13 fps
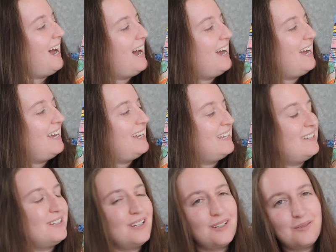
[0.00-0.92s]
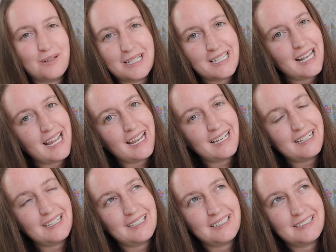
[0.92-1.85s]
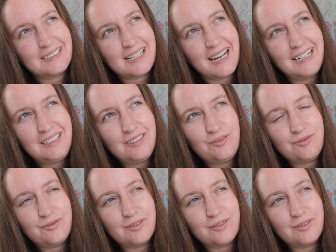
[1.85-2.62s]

I was like I